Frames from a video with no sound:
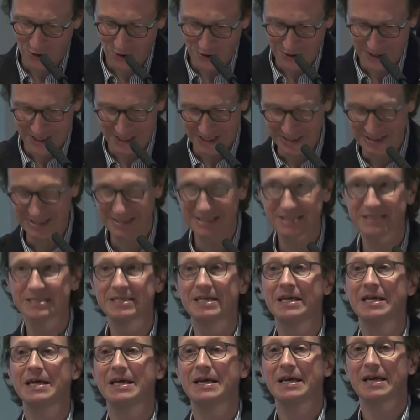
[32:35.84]

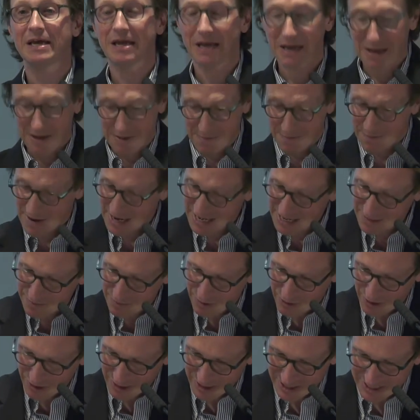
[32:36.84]
audience. Many
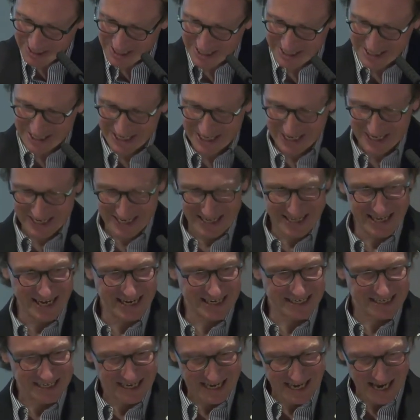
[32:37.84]
points
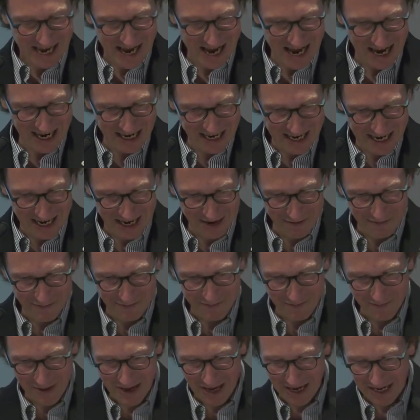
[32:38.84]
that I
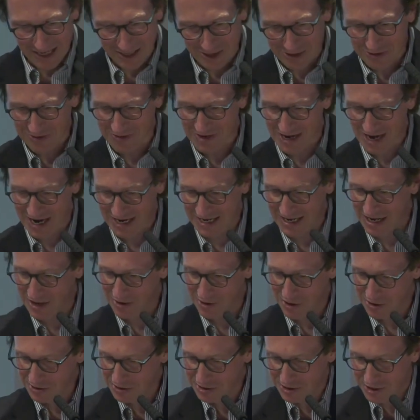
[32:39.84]
have made tonight are
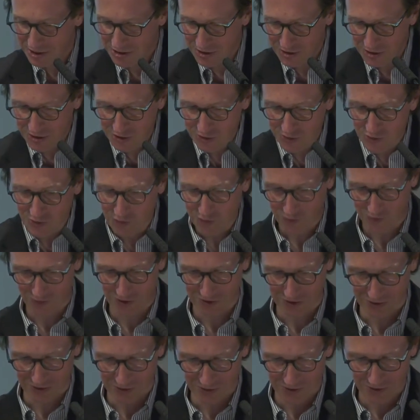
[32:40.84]
not new
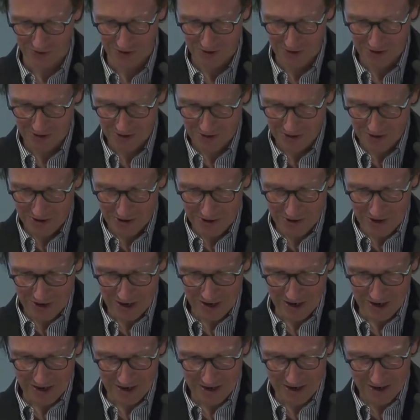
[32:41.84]
for you.
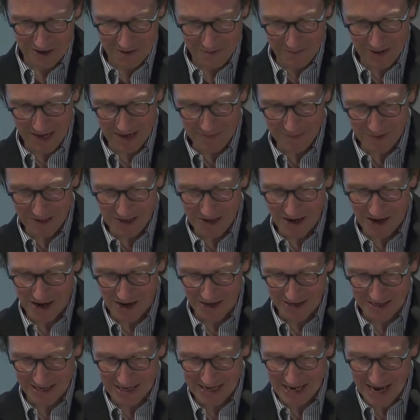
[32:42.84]
Maybe
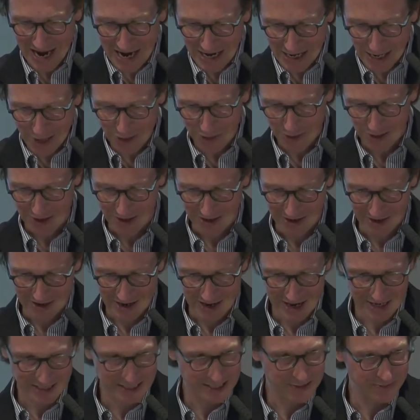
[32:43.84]
hardly anything
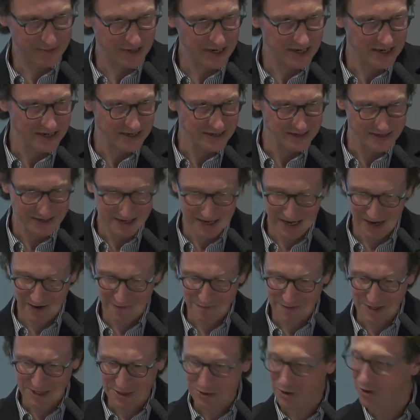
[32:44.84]
has been.
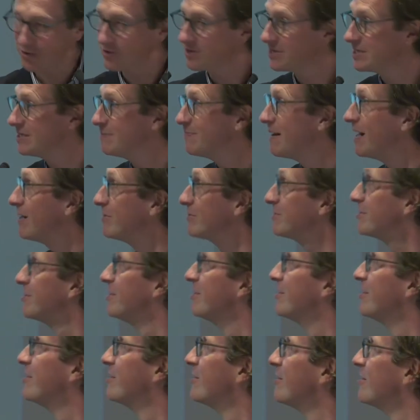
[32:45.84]
I've been talking about
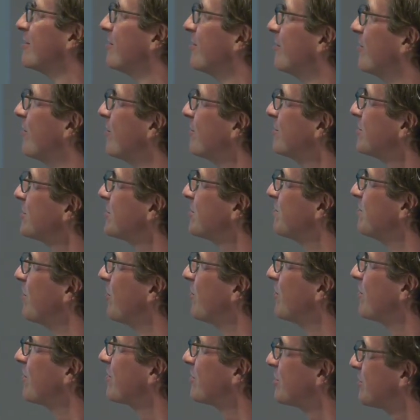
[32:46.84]

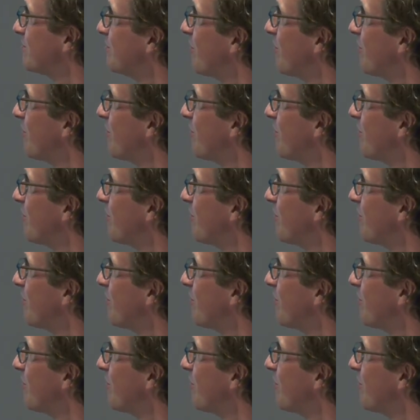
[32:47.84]
smoker